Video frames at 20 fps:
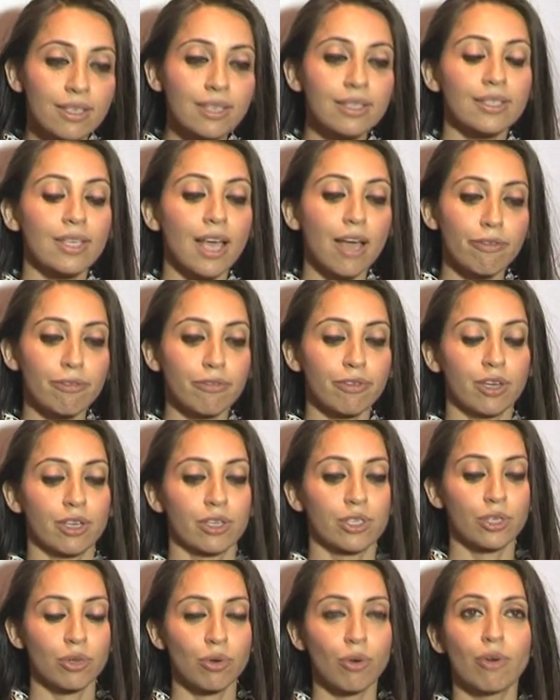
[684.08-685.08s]
this
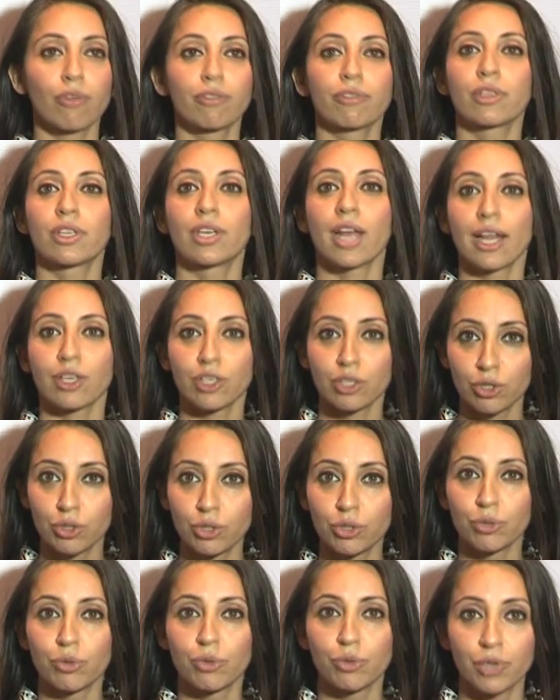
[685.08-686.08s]
effort of the National
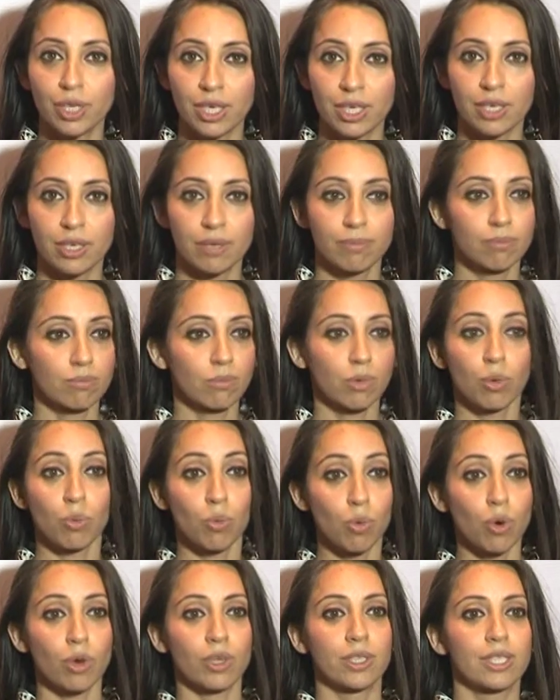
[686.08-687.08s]
Jewellery
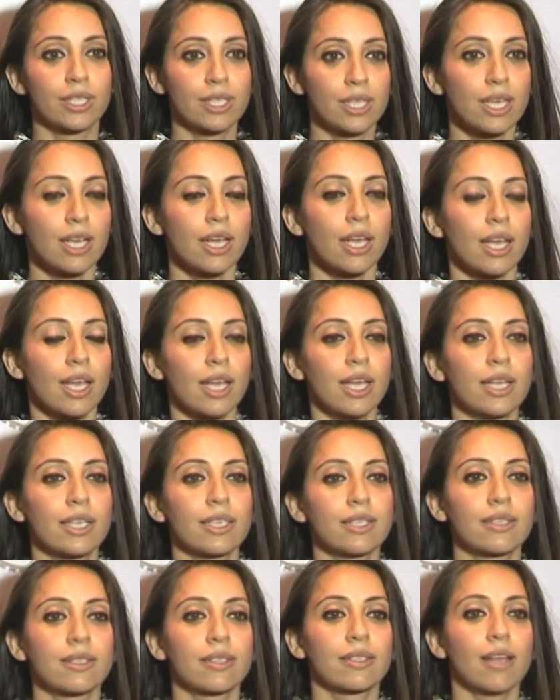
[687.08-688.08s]
Awards
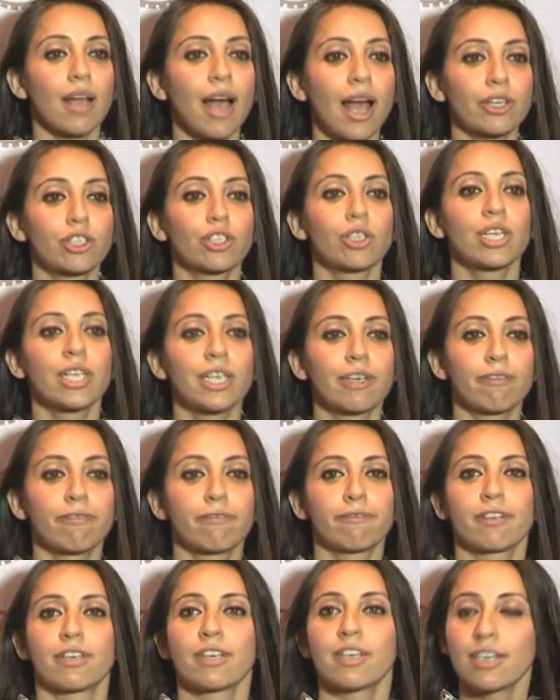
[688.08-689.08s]
is actually a
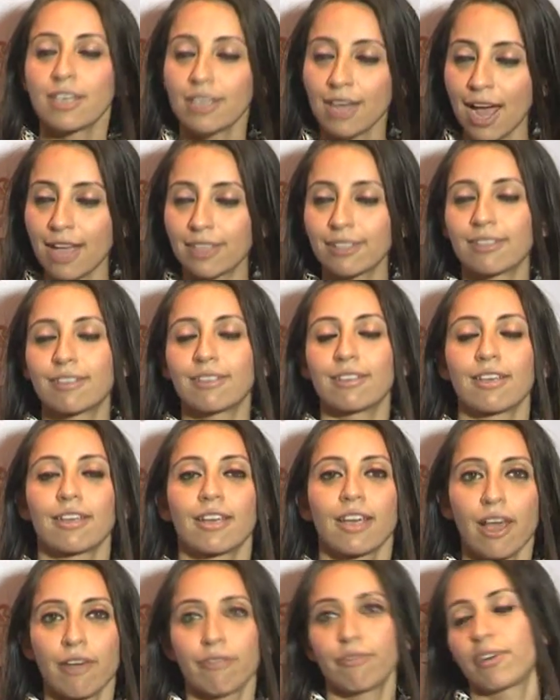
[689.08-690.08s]

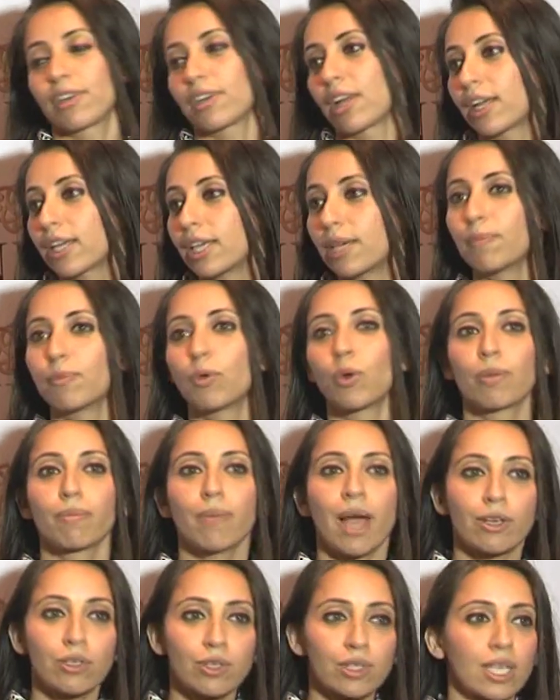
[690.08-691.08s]
fantastic effort. I keep going
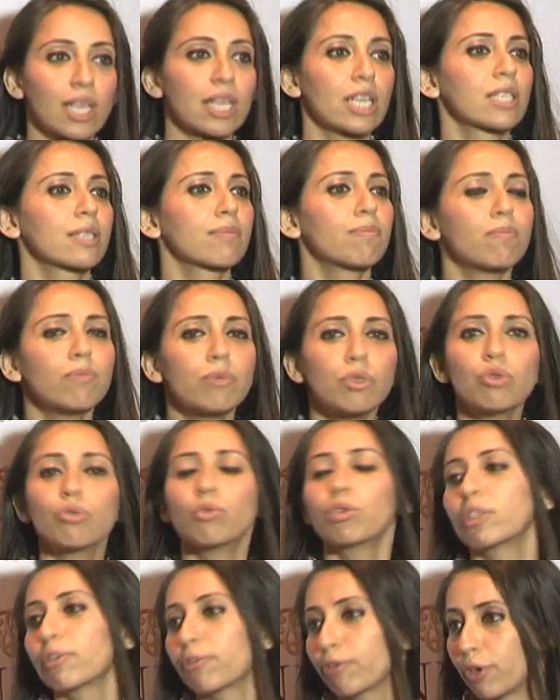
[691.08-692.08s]
back to saying it's
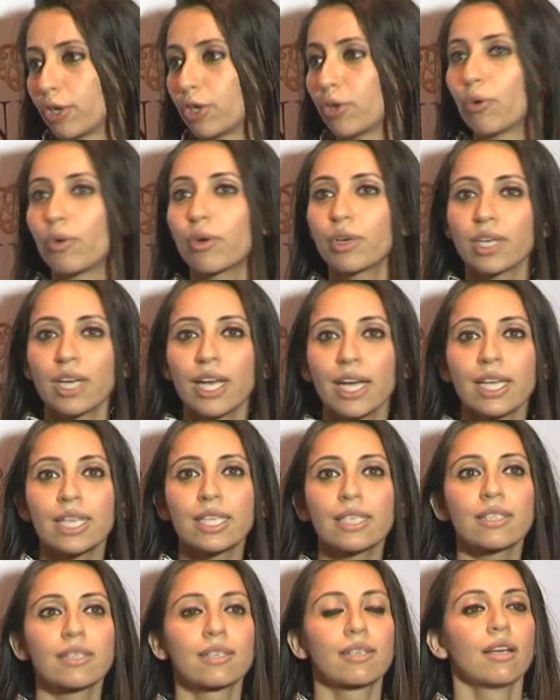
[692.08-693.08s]
beautifully
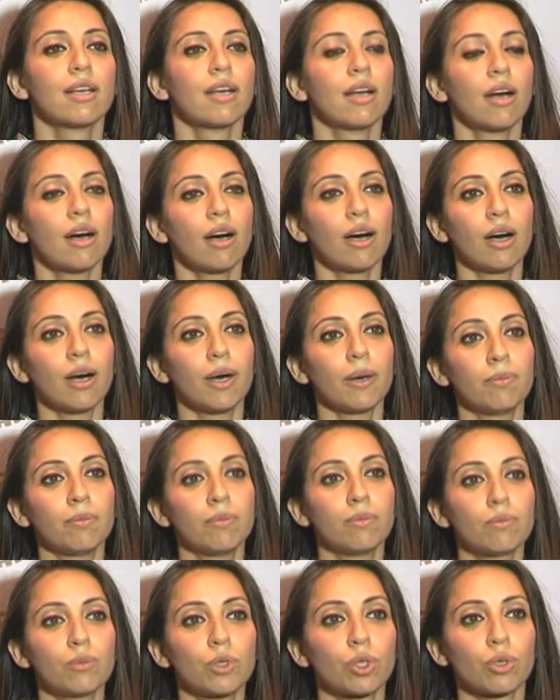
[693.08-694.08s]
organized.
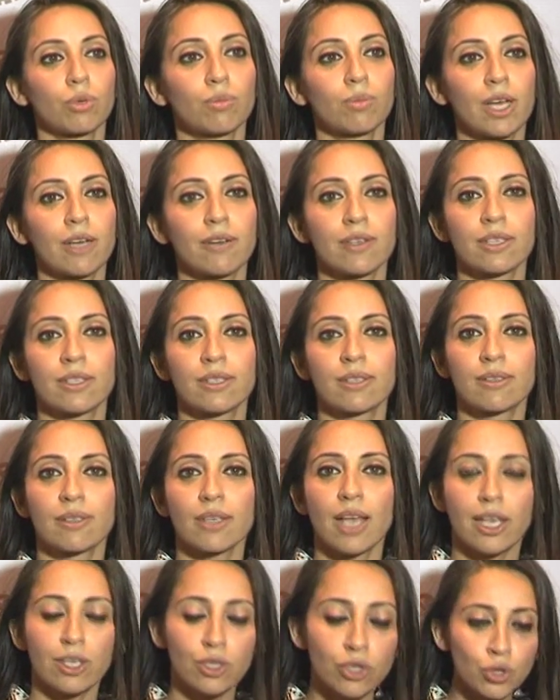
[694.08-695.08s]
You know, there is
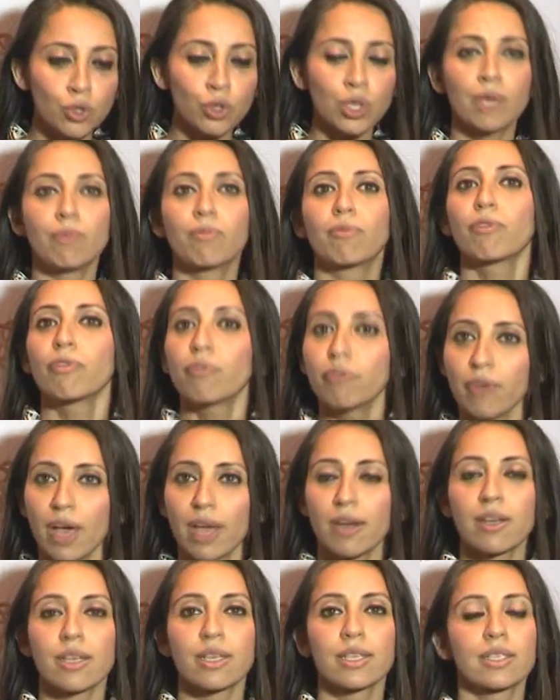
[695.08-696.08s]
extreme
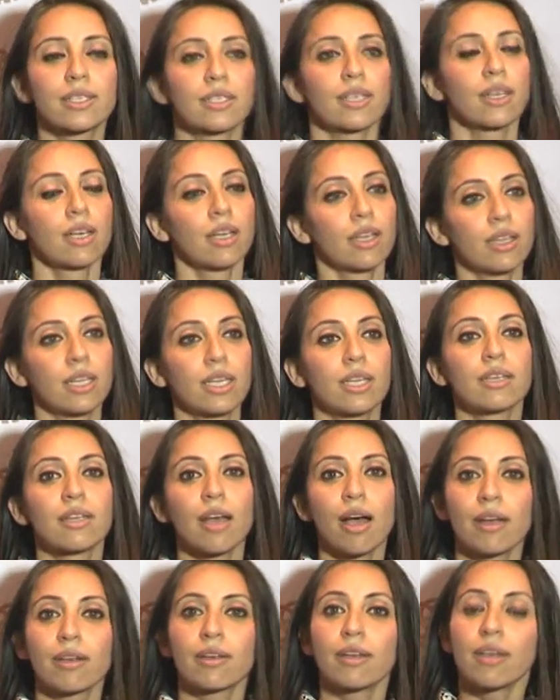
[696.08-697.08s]
fairness. The
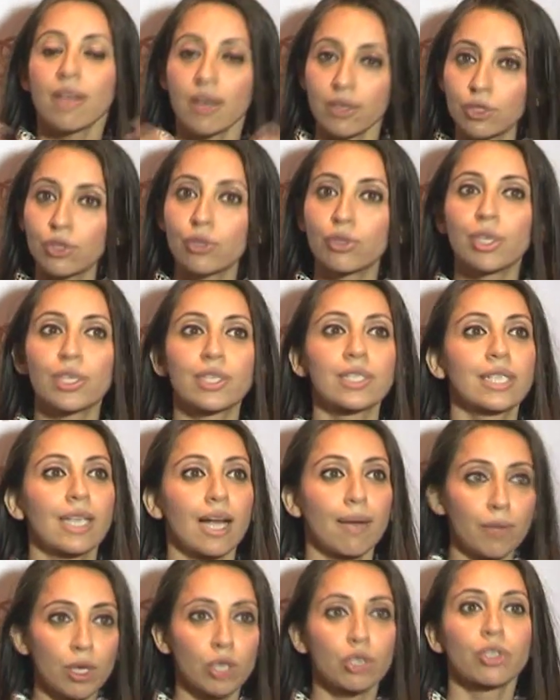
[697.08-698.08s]
entire industry is
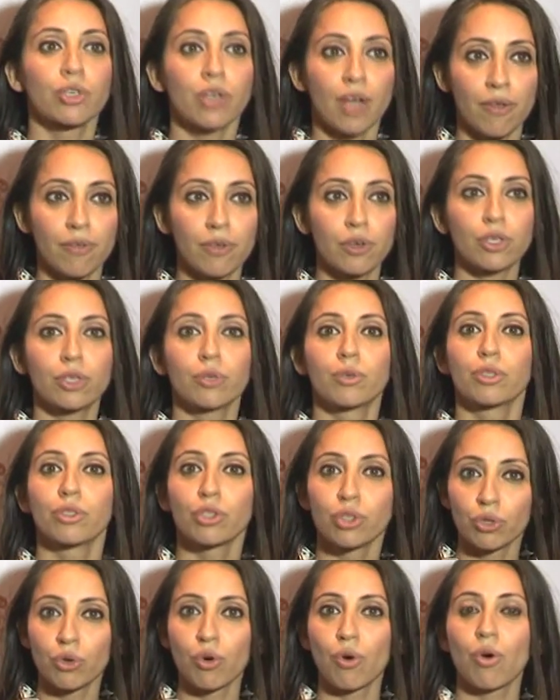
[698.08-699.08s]
coming together to
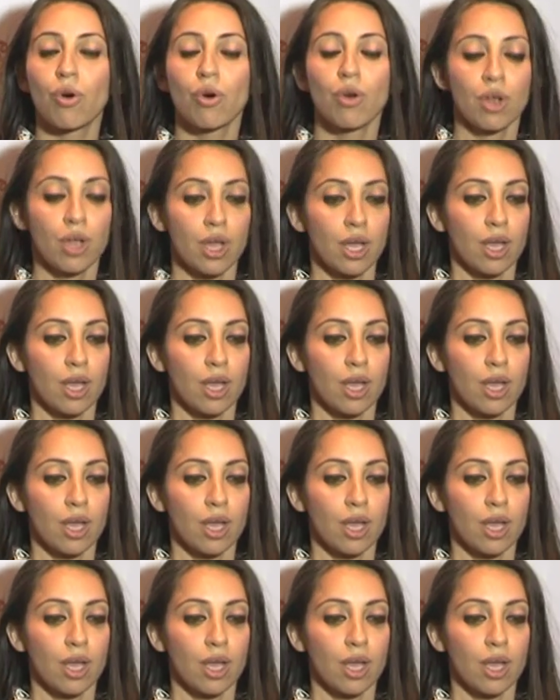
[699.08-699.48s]
ensure